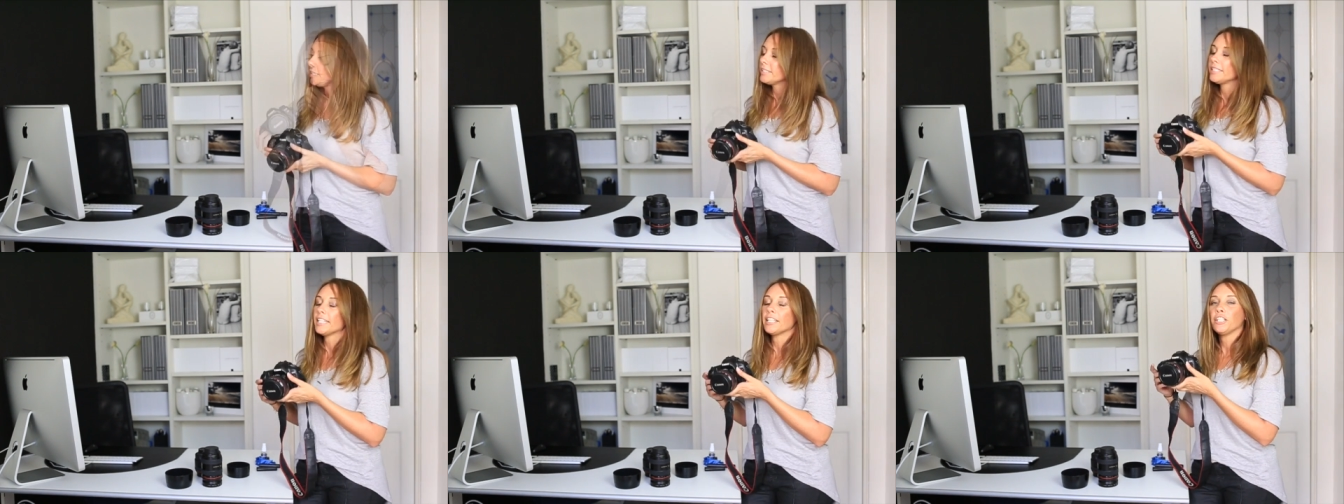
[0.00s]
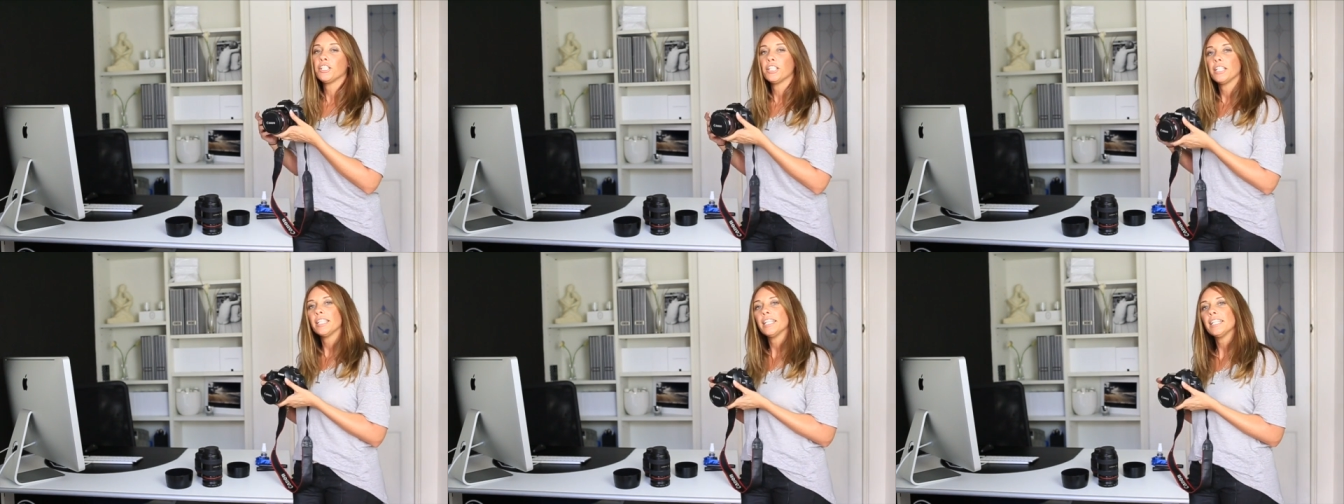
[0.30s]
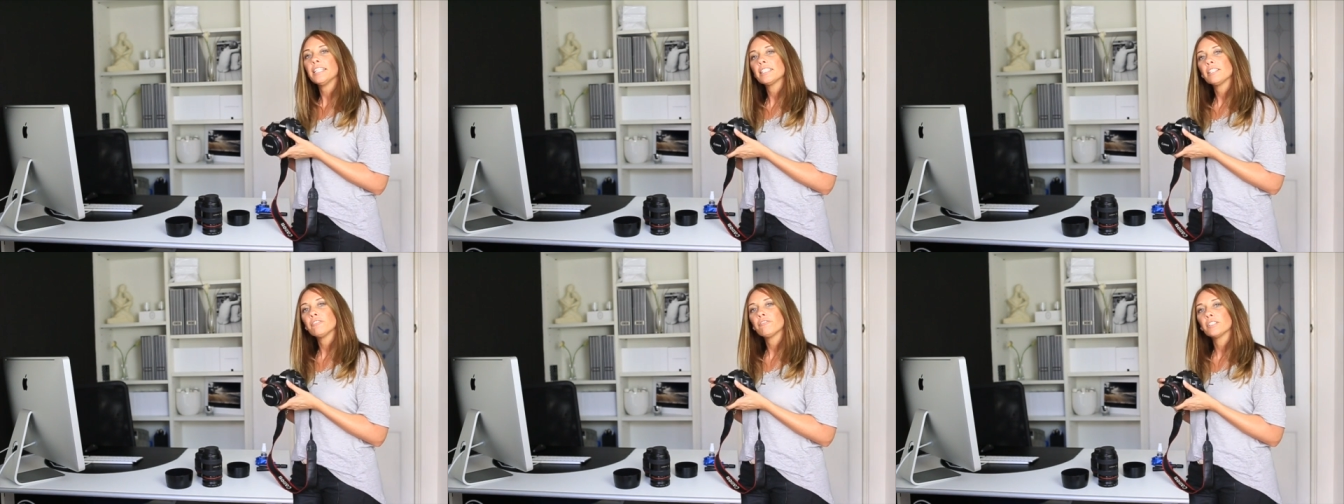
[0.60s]
Now you can
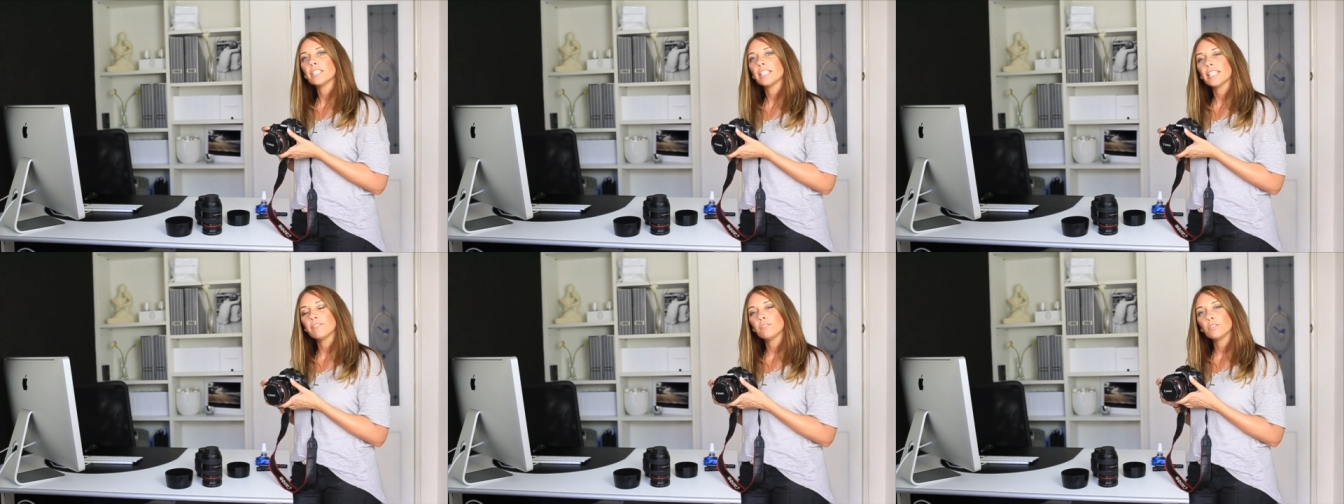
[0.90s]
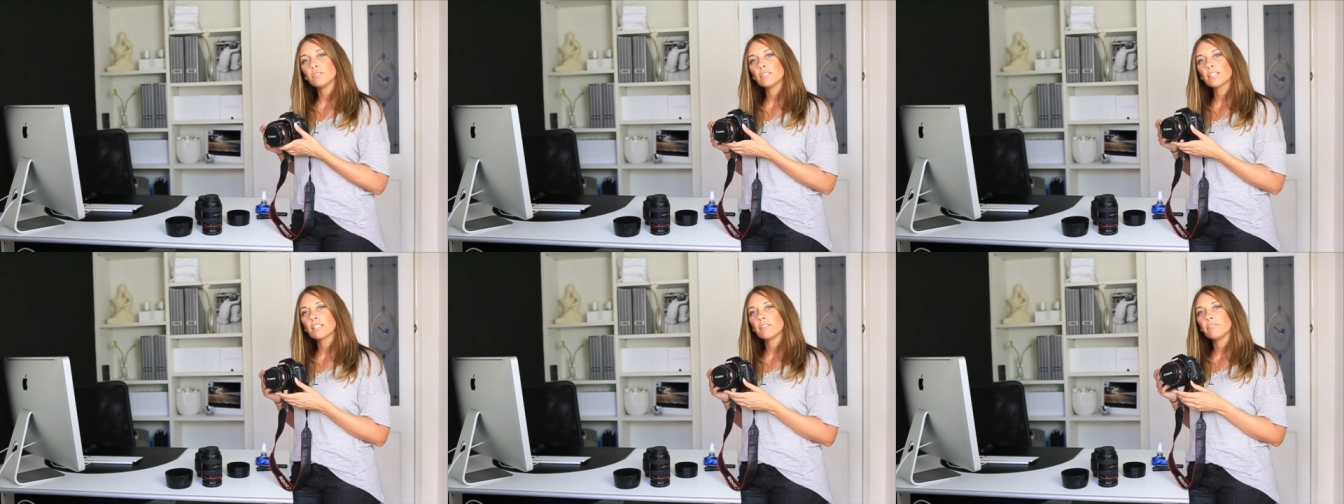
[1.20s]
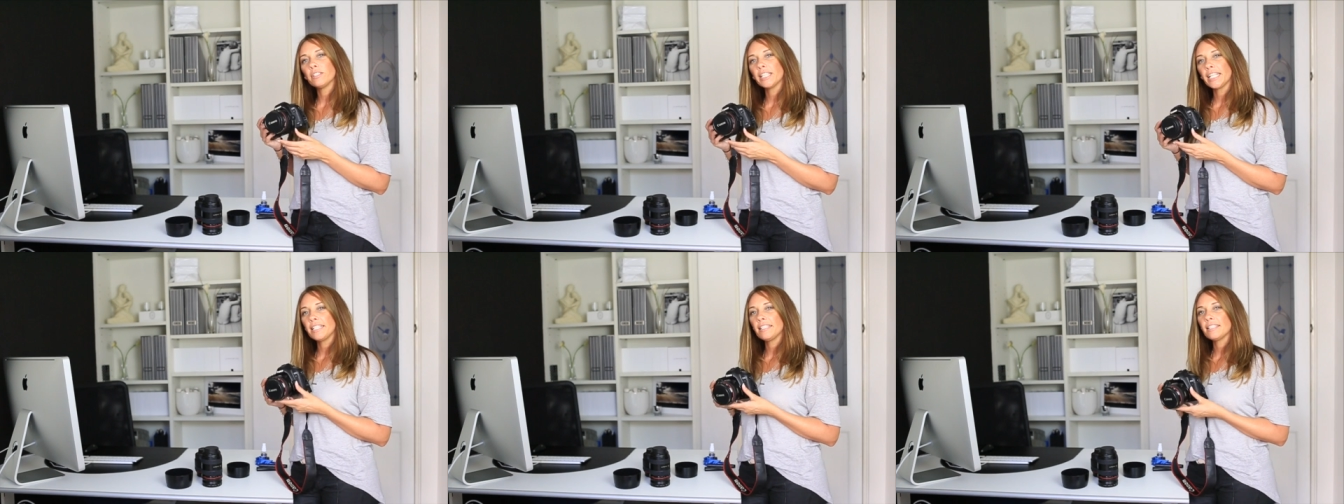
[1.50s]
get different levels
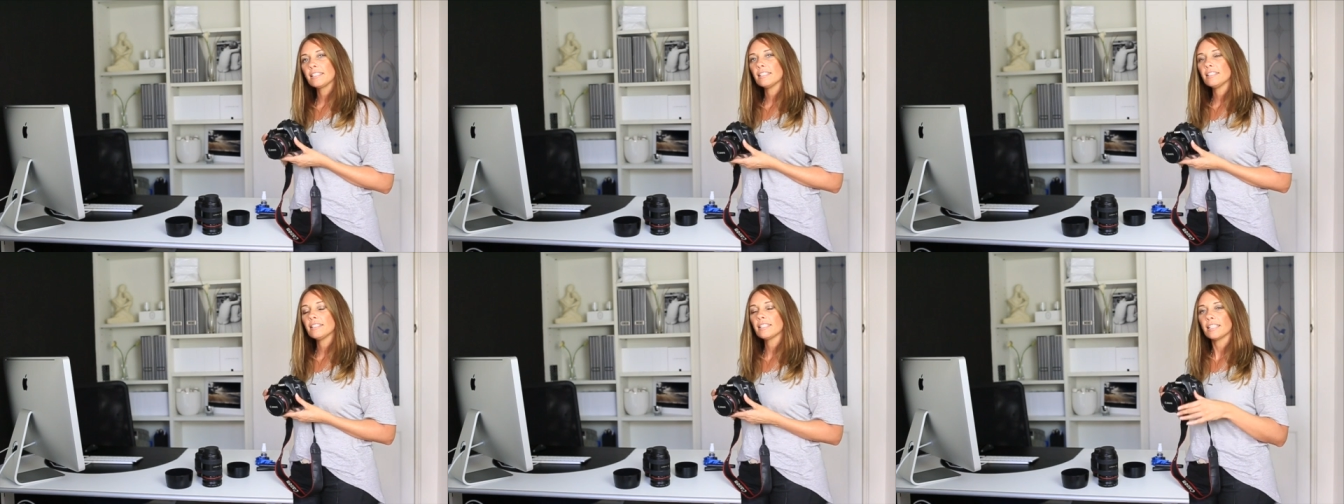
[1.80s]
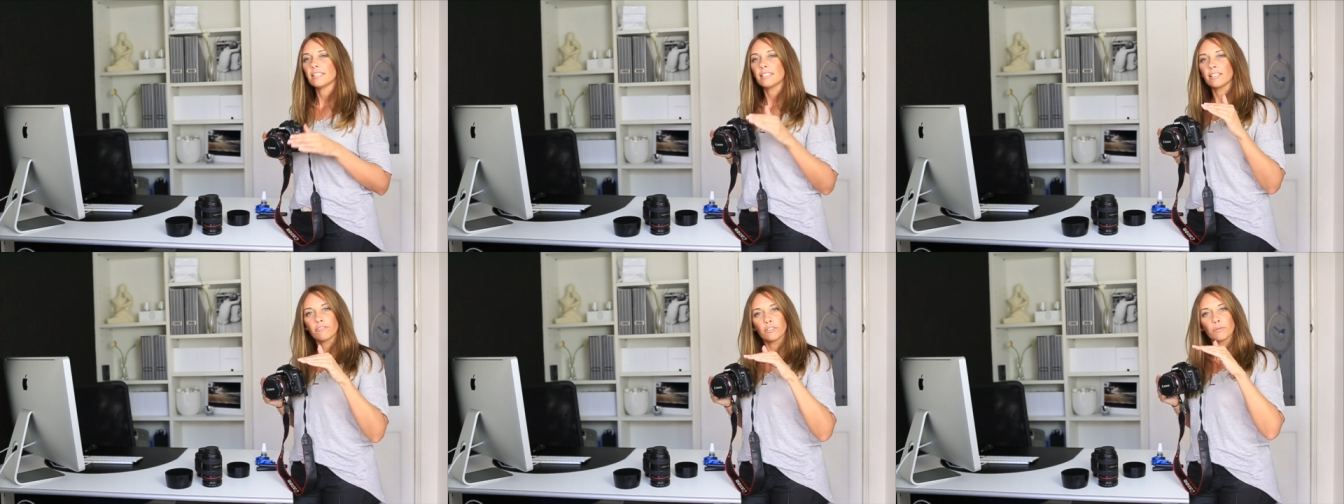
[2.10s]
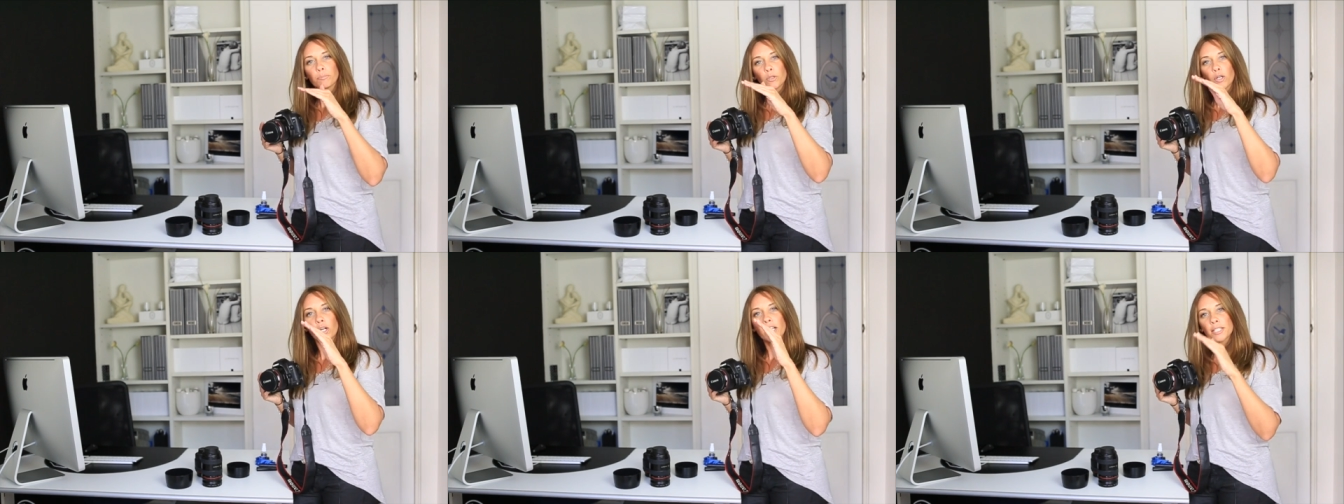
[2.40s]
of lenses at
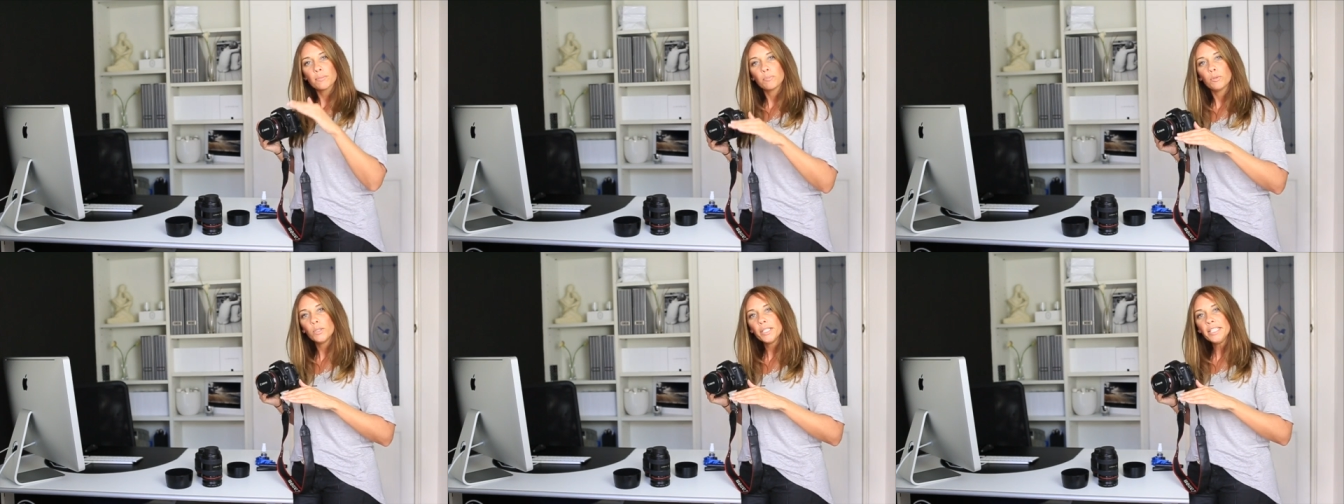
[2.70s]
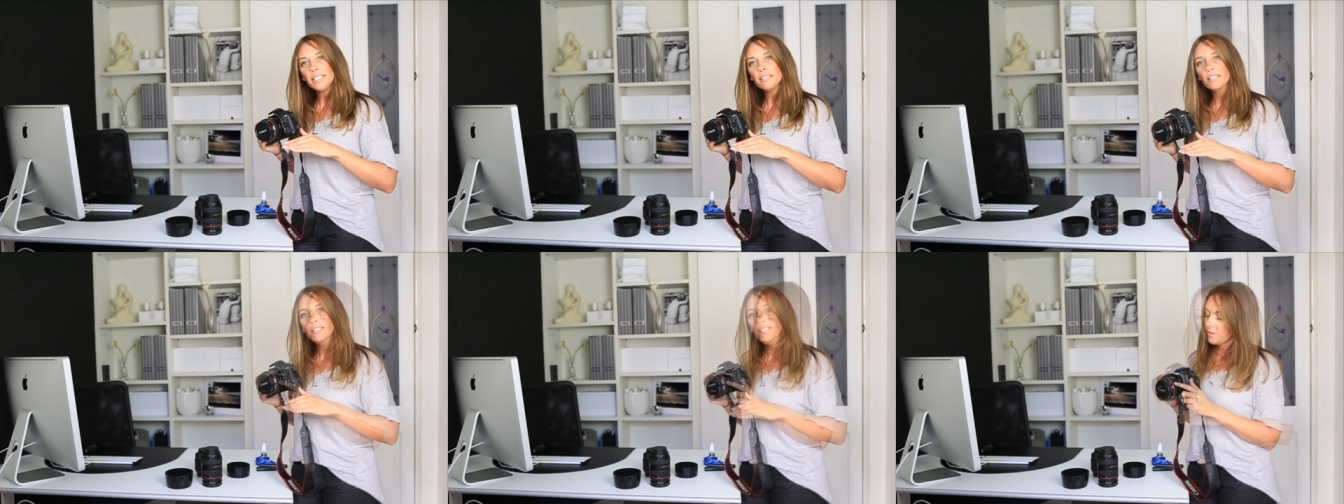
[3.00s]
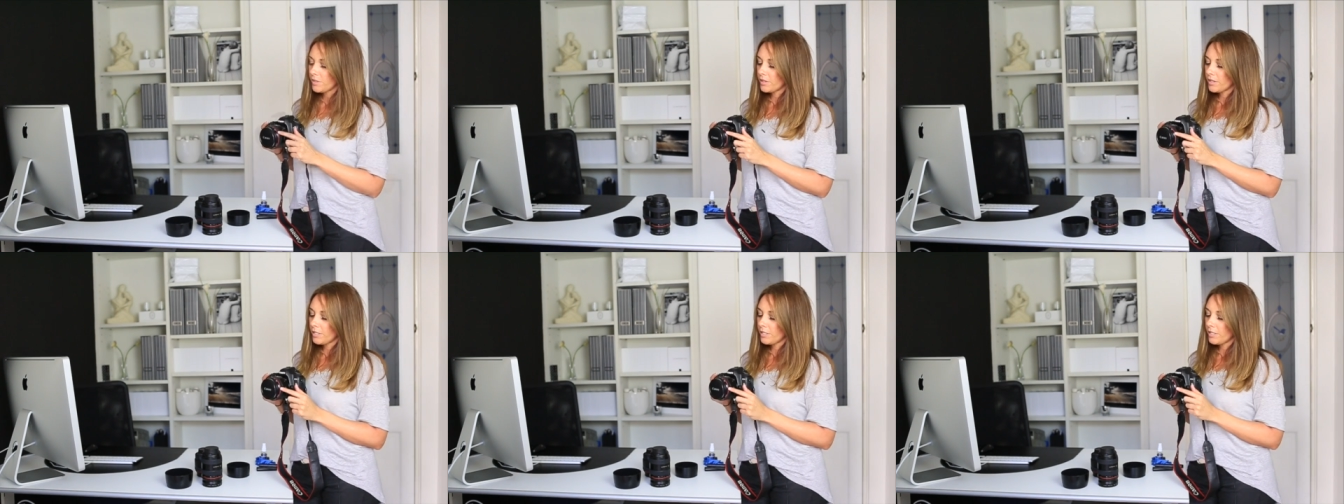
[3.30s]
different price points.